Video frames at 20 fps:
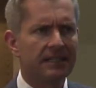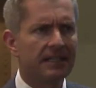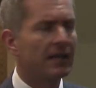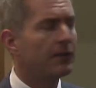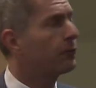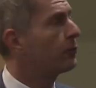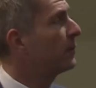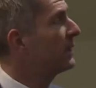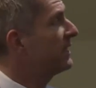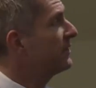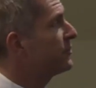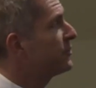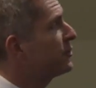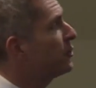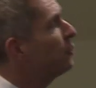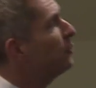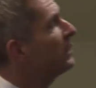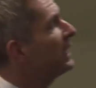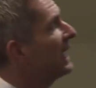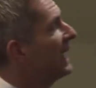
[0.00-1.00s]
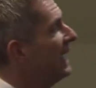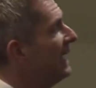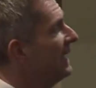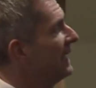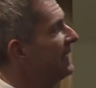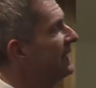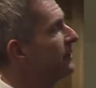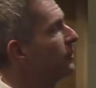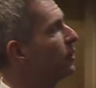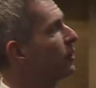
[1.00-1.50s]
If we zoom
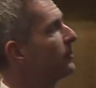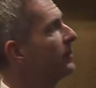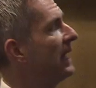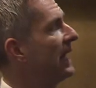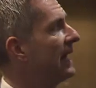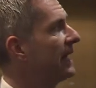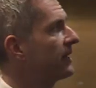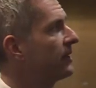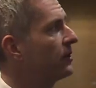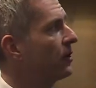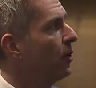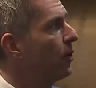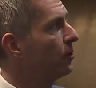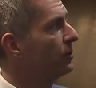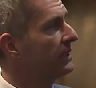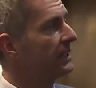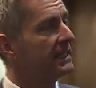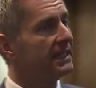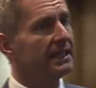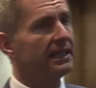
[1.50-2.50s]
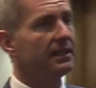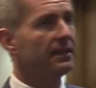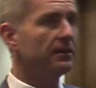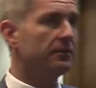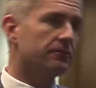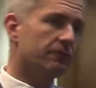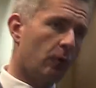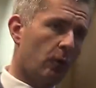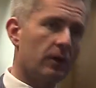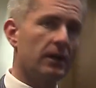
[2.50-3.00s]
ahead and look back only
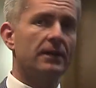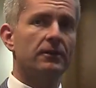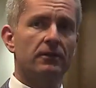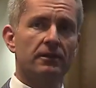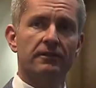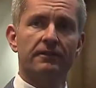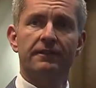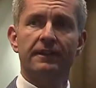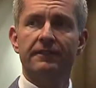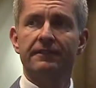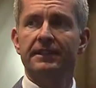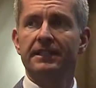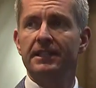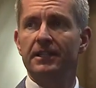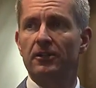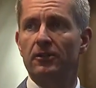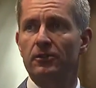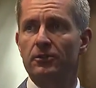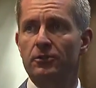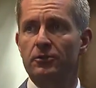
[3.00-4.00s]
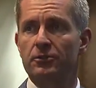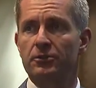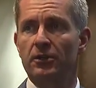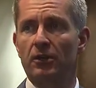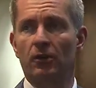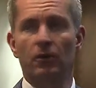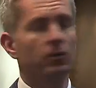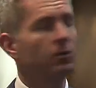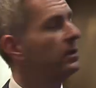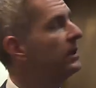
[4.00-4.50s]
450 years or
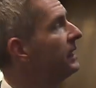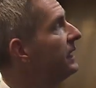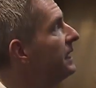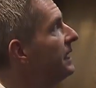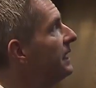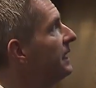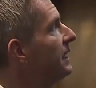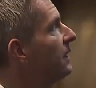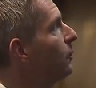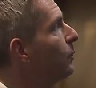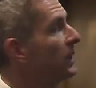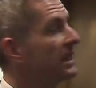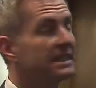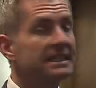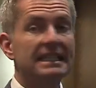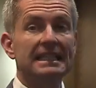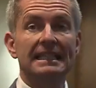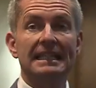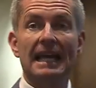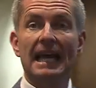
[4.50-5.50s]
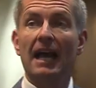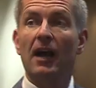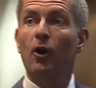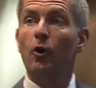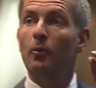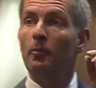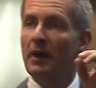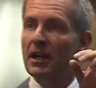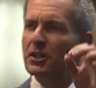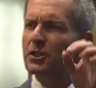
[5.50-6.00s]
so, we see
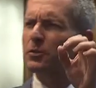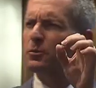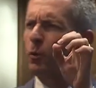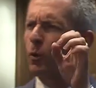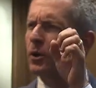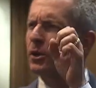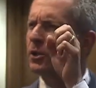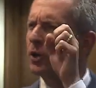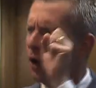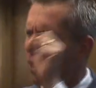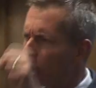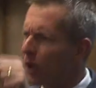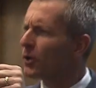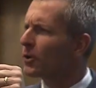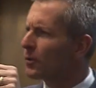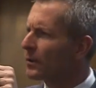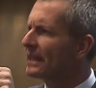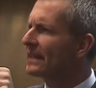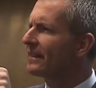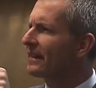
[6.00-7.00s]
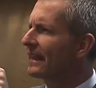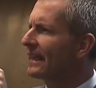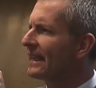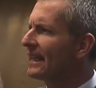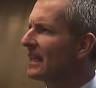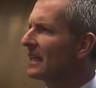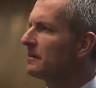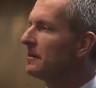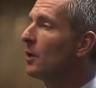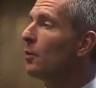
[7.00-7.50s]
now much more concrete
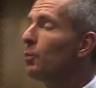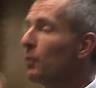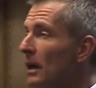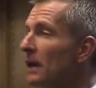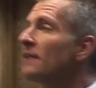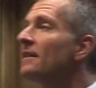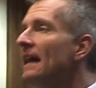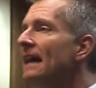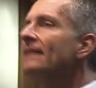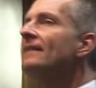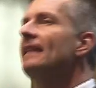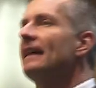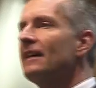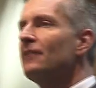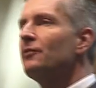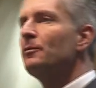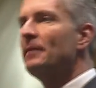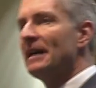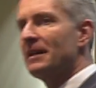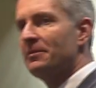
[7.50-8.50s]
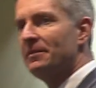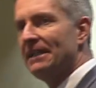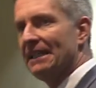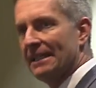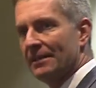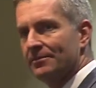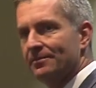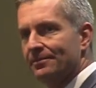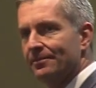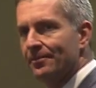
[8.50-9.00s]
thinking about where that life might
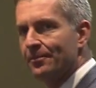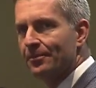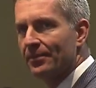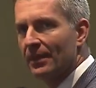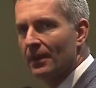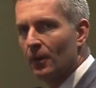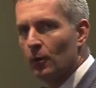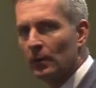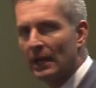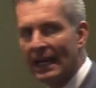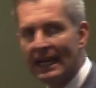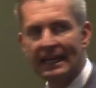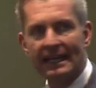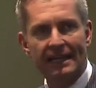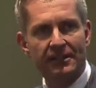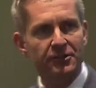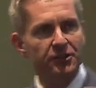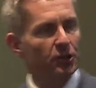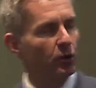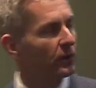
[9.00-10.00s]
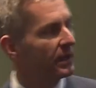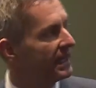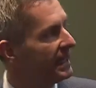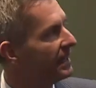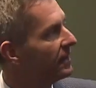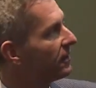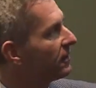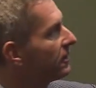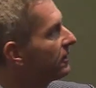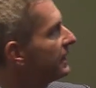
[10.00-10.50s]
be. Okay, and so
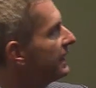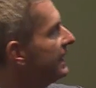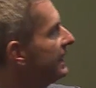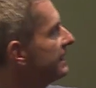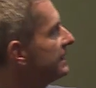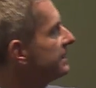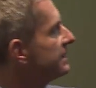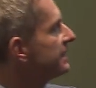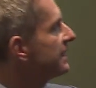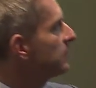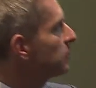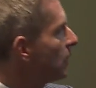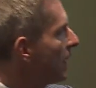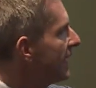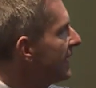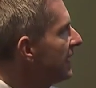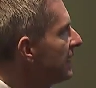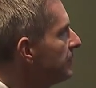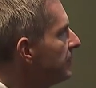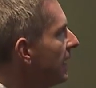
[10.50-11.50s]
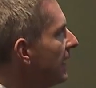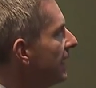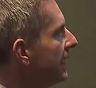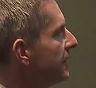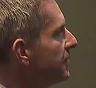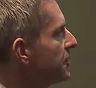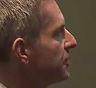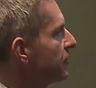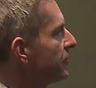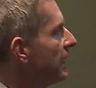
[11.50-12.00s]
here is some writing by
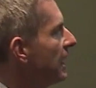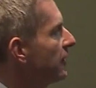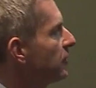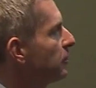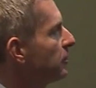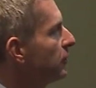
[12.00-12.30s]
Giordano